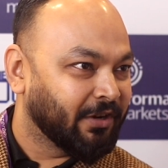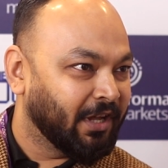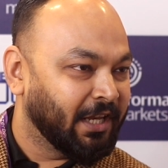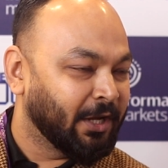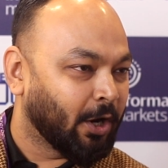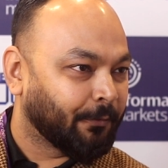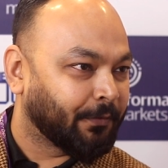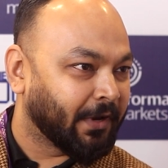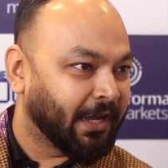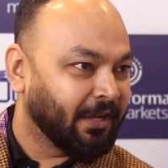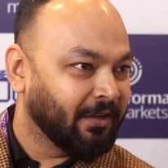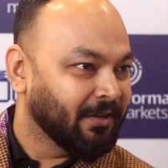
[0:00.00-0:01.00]
really
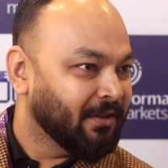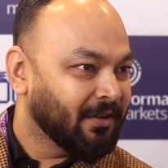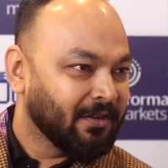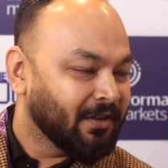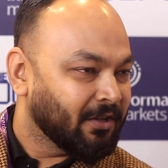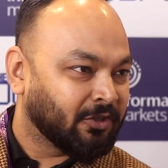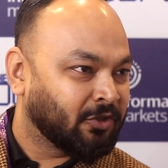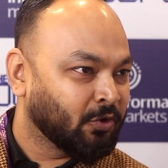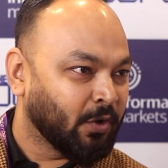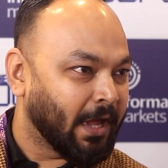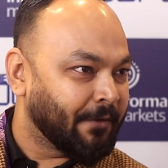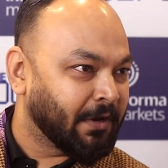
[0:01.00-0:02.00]
offering
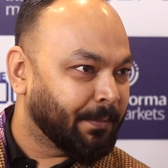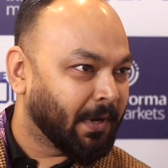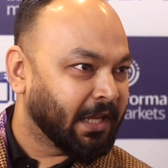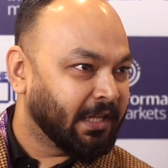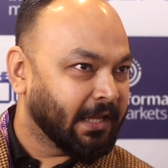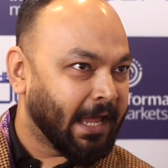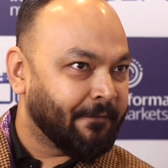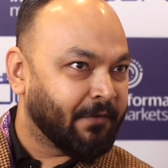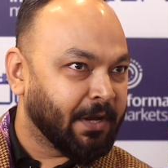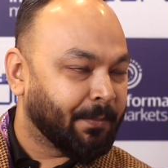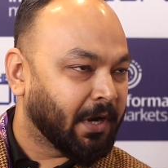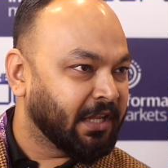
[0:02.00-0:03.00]
to everybody.
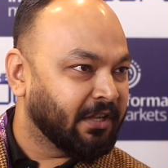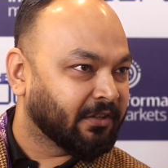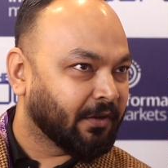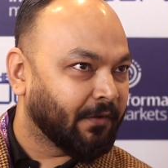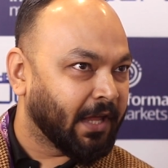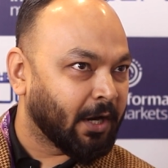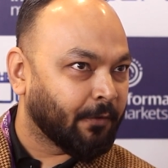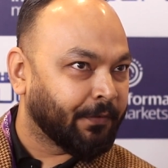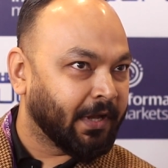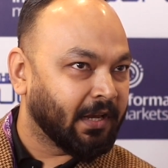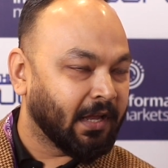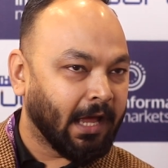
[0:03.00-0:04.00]
Everybody is aware of
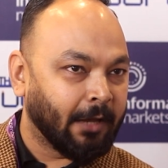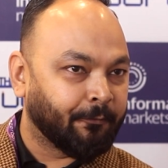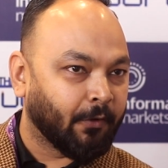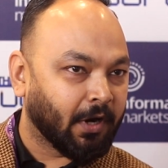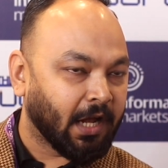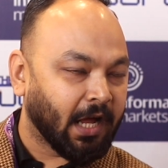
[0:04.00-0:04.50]
it, and for